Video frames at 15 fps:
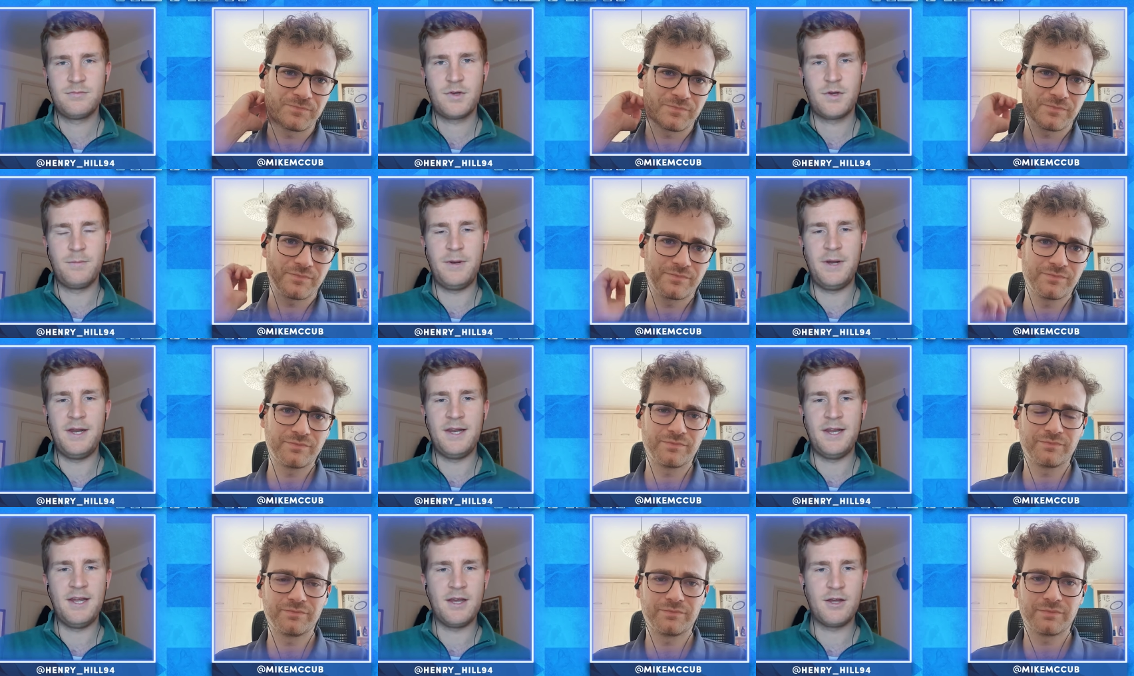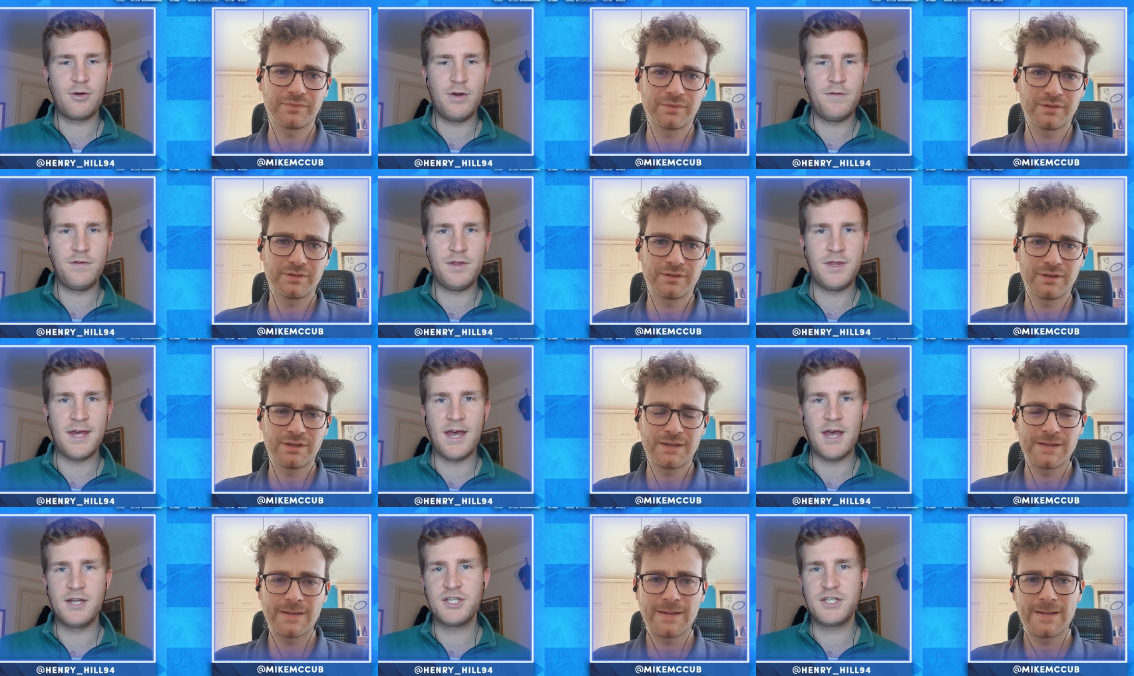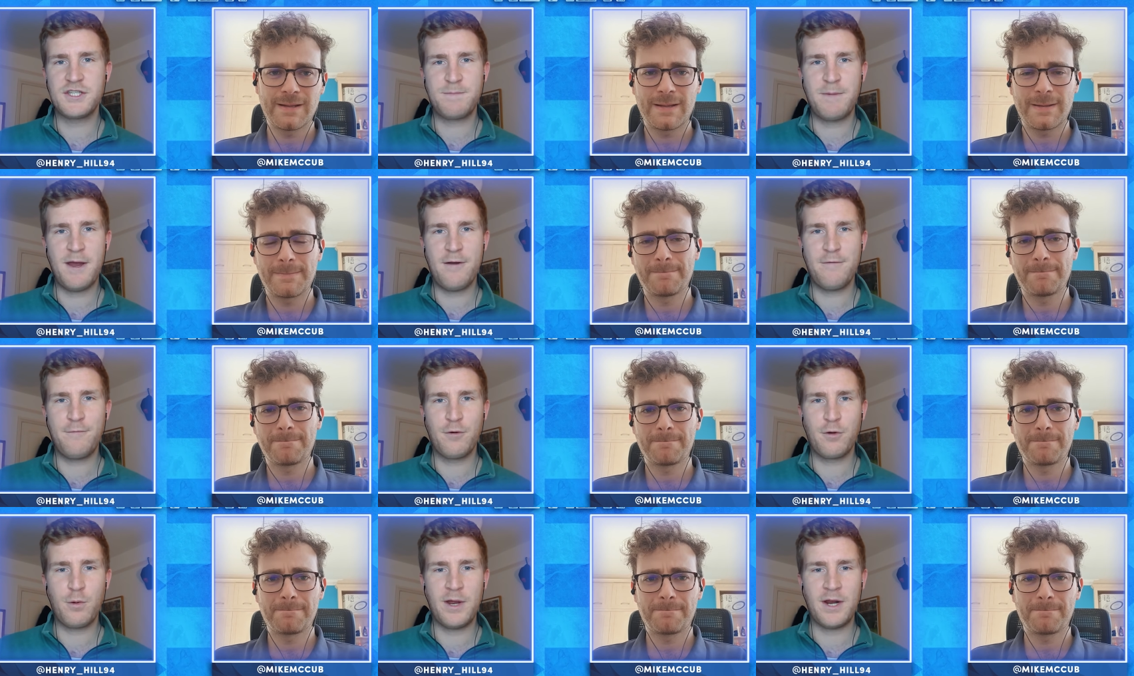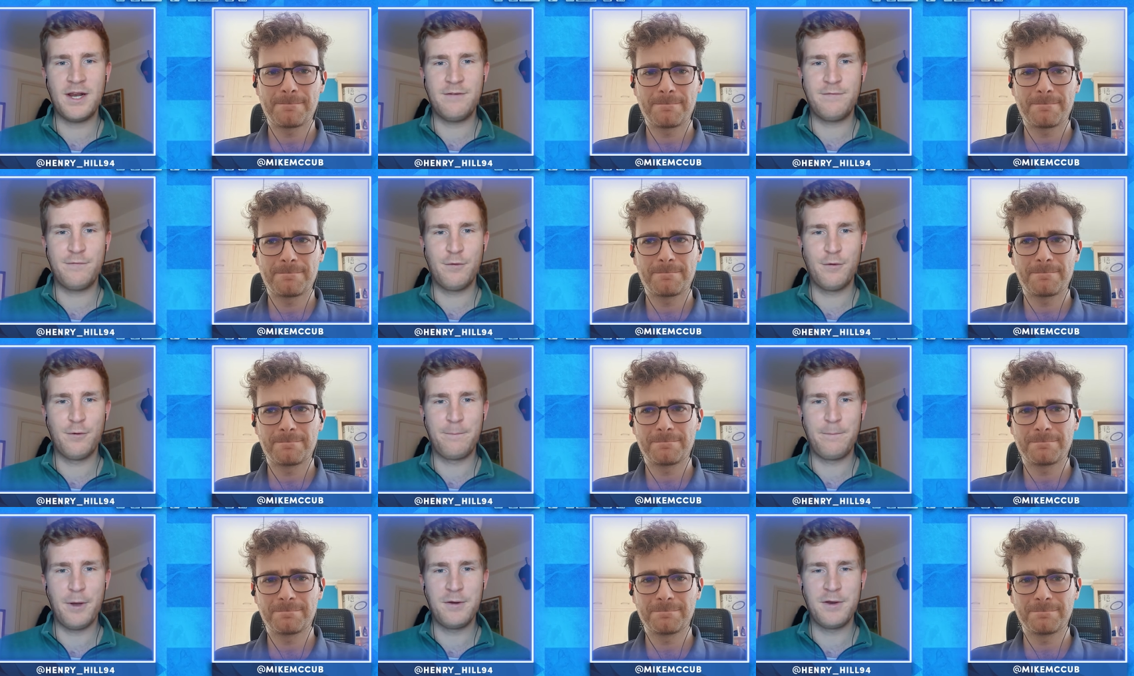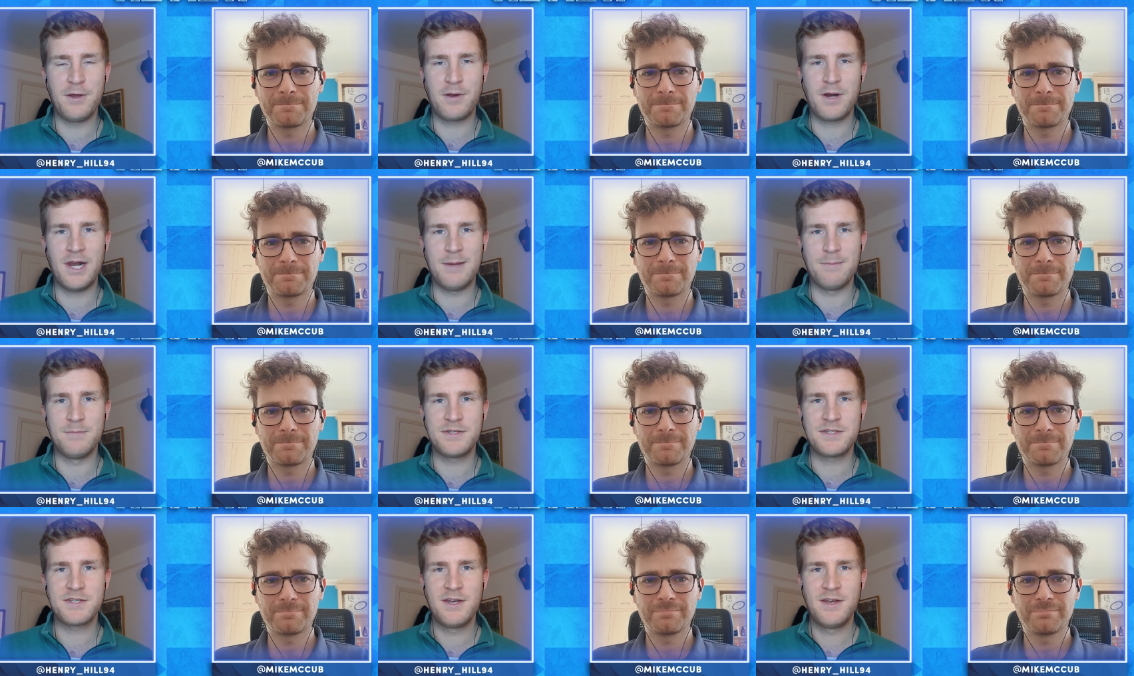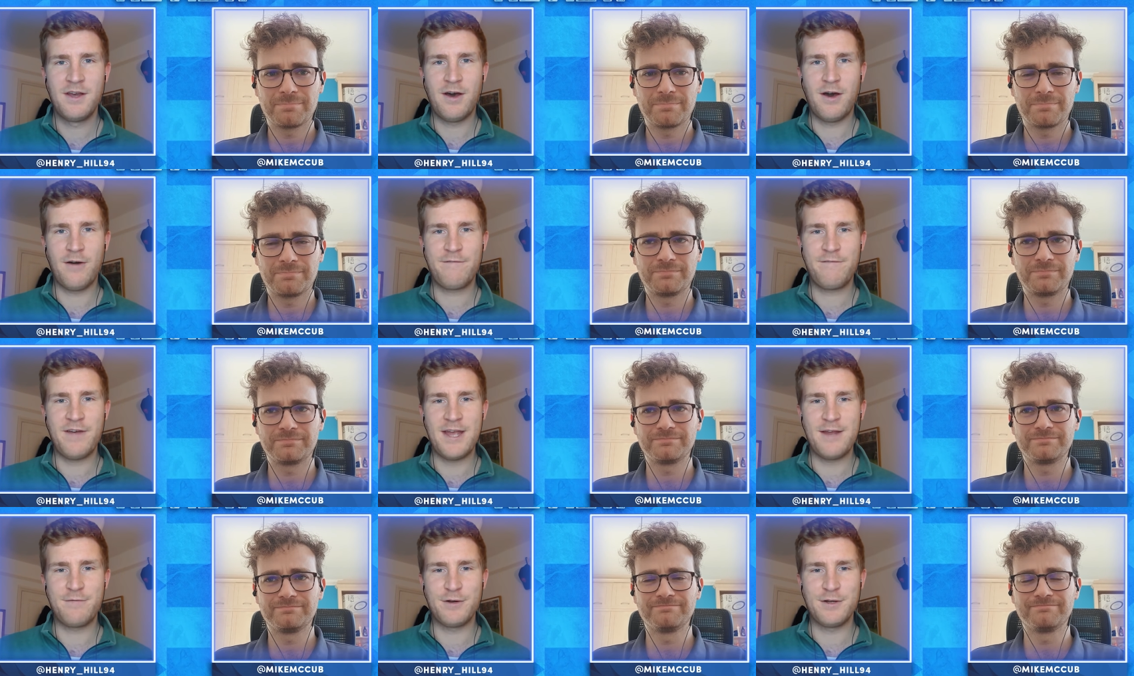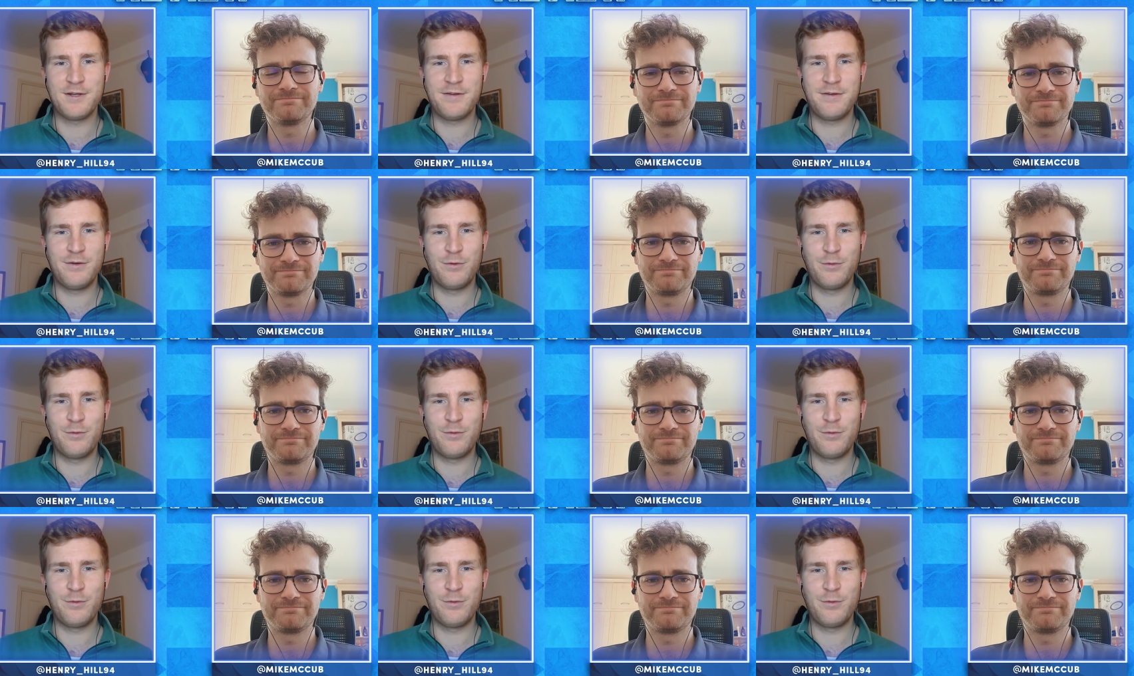Speaker 1: Completely agree with you there. Uh, just spare a thought quickly for Bodo Glimt, our favourite mm.